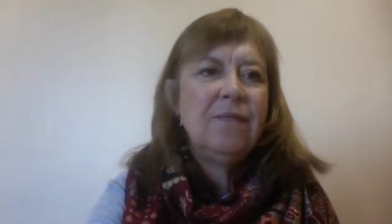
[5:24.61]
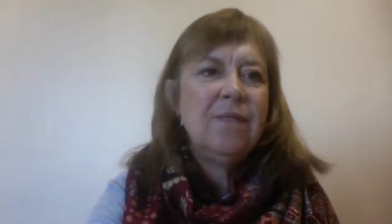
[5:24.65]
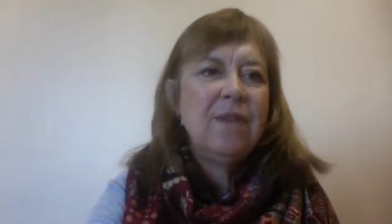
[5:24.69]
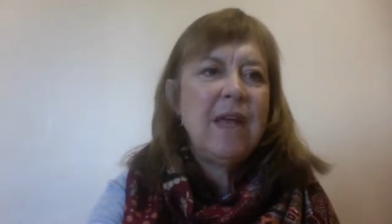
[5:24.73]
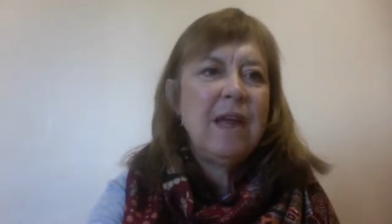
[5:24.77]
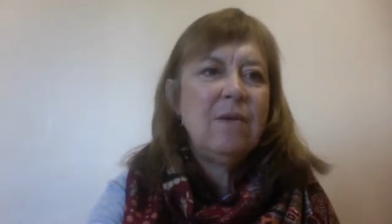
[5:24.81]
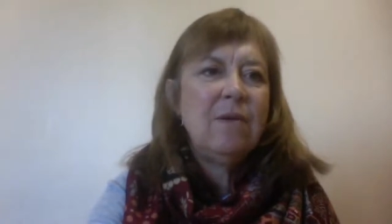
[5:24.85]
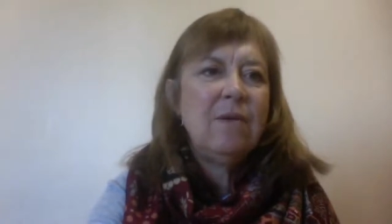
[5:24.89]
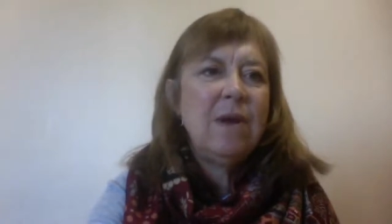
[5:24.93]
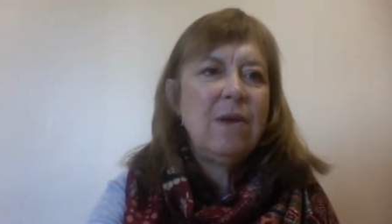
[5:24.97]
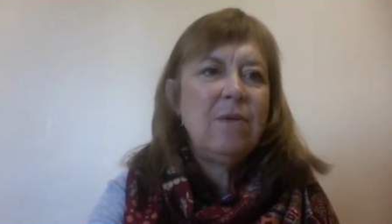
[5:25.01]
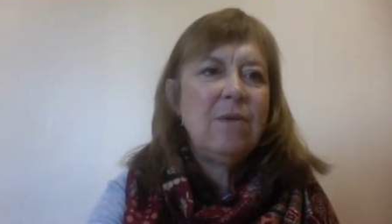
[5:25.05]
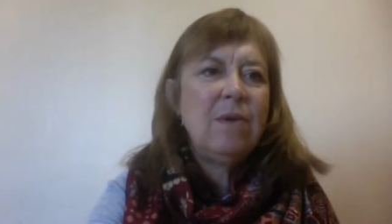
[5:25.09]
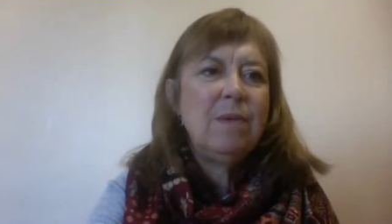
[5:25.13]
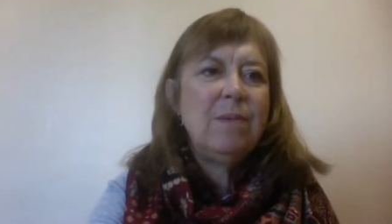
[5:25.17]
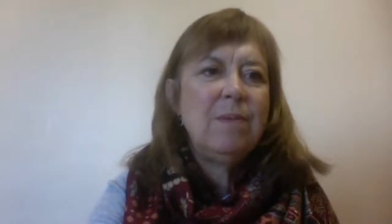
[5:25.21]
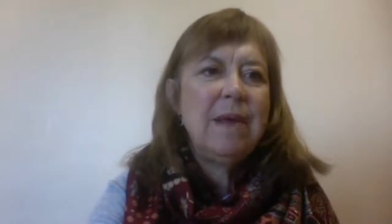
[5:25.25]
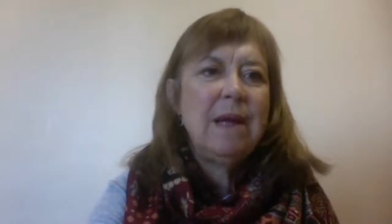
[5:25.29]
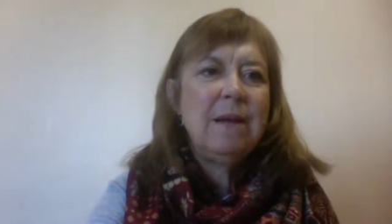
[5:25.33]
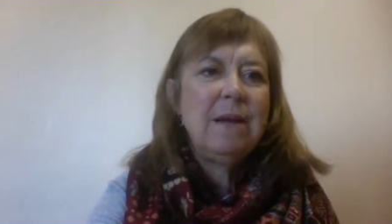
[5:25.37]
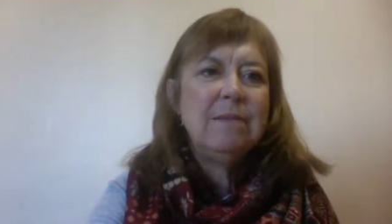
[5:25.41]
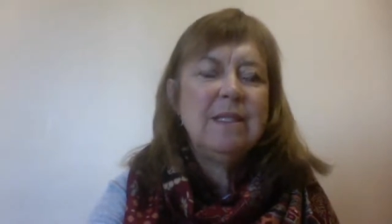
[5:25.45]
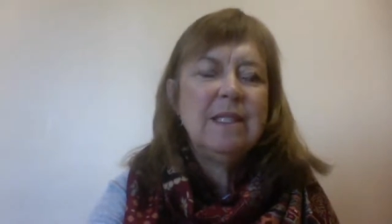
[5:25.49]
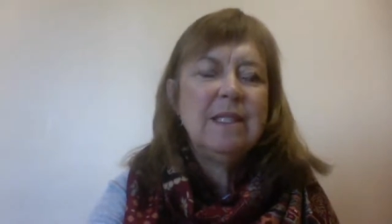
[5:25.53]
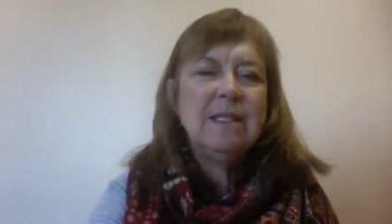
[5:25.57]
then we would
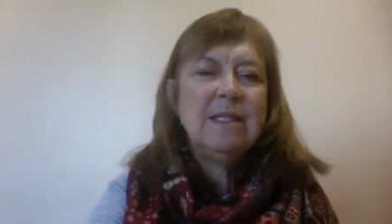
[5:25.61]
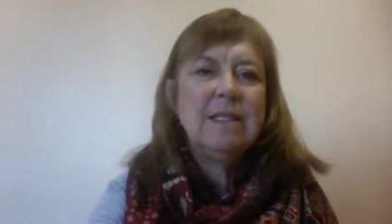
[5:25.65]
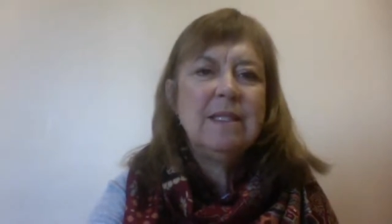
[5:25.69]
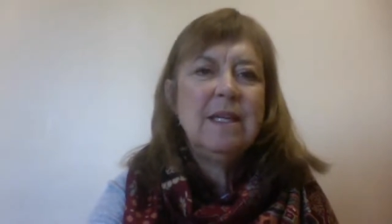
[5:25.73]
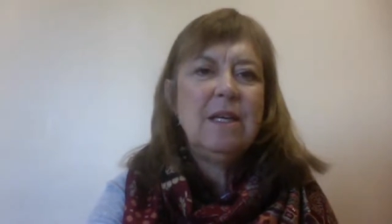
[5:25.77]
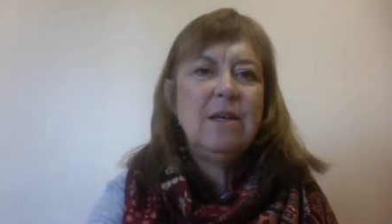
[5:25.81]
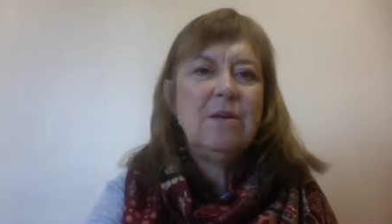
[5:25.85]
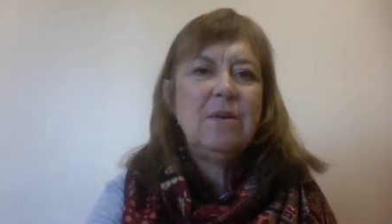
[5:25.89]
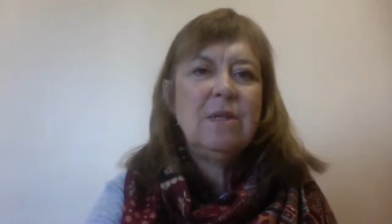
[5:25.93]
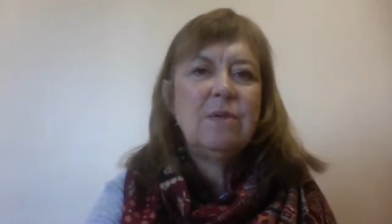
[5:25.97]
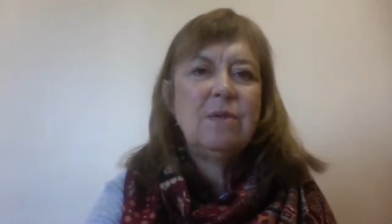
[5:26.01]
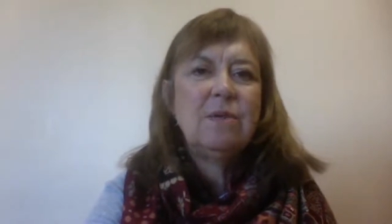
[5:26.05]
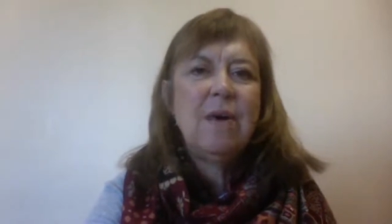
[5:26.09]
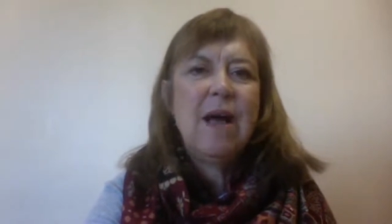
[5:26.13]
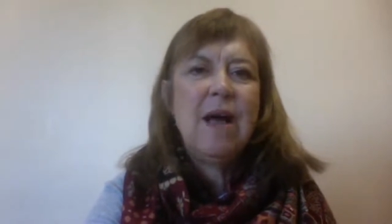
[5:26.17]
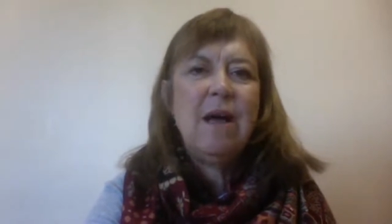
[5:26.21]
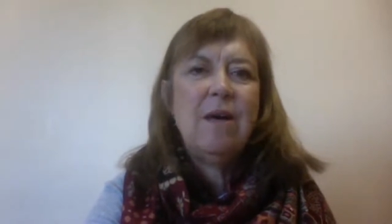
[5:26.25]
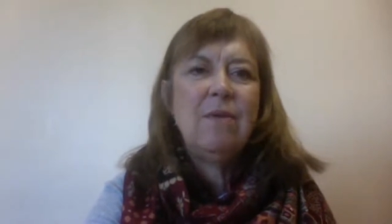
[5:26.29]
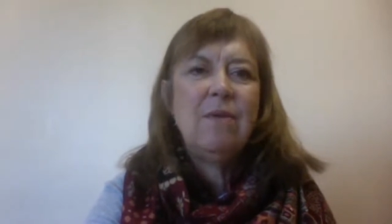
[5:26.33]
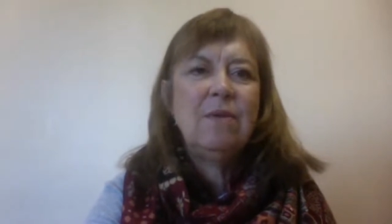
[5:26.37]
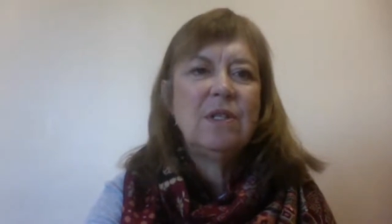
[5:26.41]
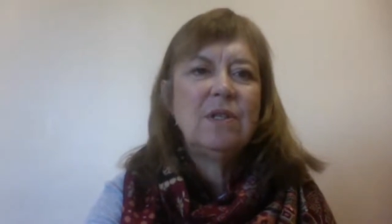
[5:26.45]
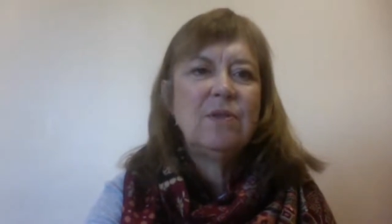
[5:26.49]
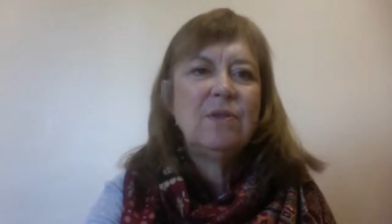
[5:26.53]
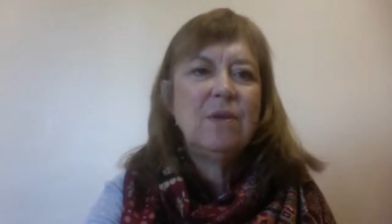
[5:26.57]
be able to see you as
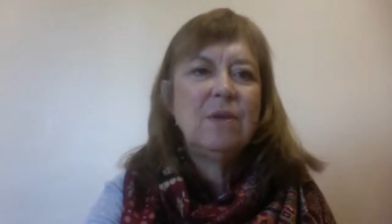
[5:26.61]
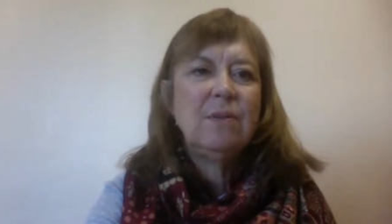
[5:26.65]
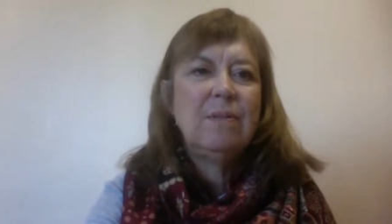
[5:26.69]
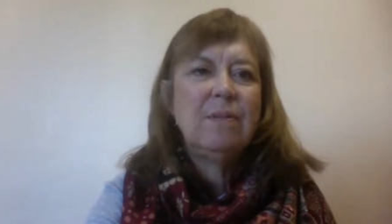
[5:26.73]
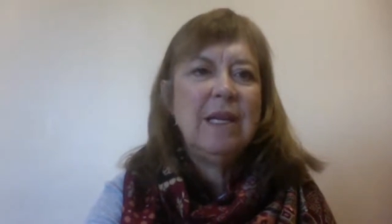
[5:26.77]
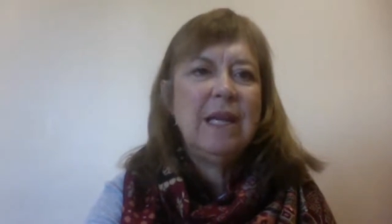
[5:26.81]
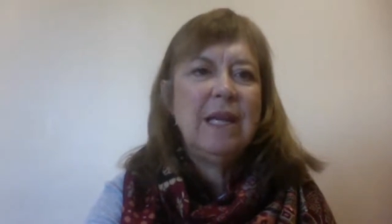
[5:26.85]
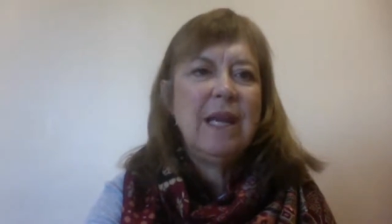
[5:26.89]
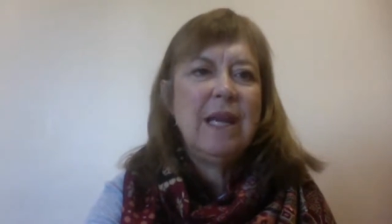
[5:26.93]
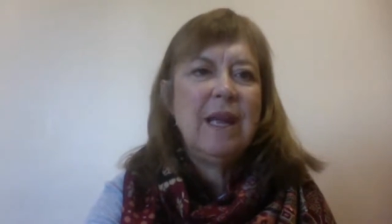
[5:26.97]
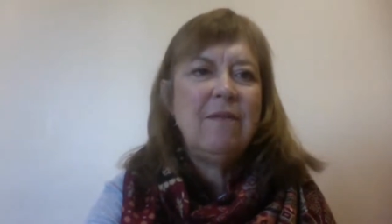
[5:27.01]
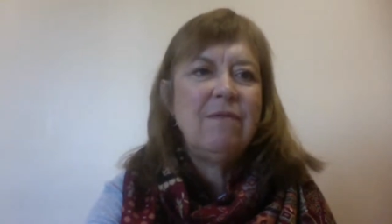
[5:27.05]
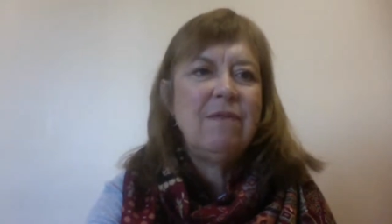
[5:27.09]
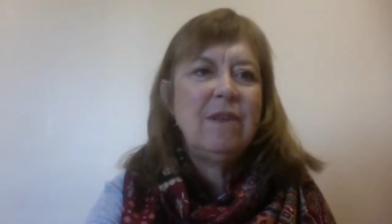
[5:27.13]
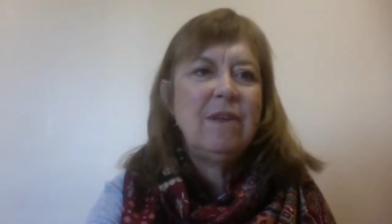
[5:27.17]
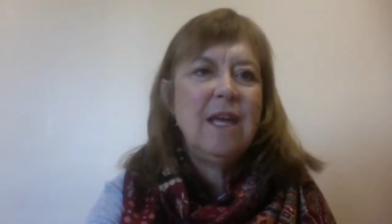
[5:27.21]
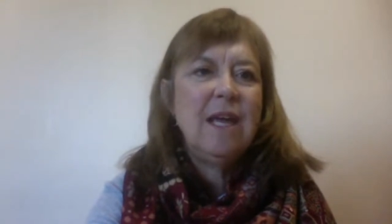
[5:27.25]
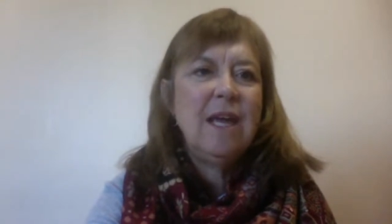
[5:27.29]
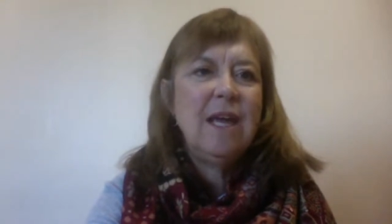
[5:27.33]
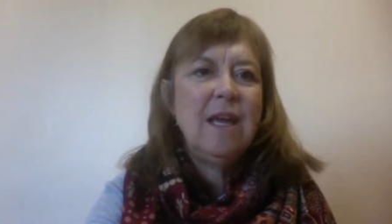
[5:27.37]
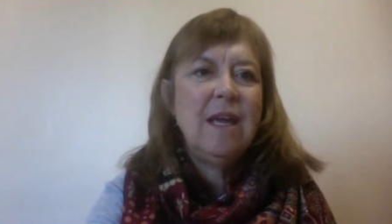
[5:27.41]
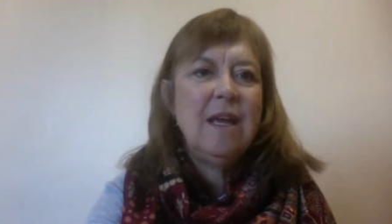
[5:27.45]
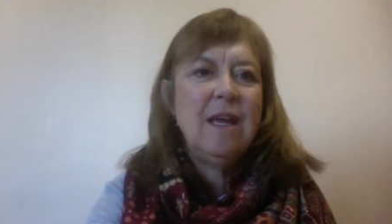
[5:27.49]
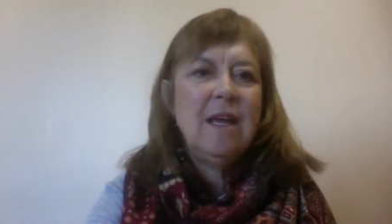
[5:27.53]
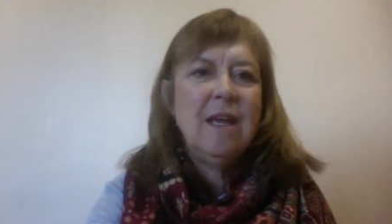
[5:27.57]
well, which would be
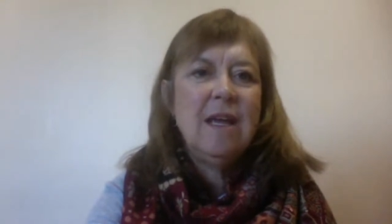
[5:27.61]
lovely.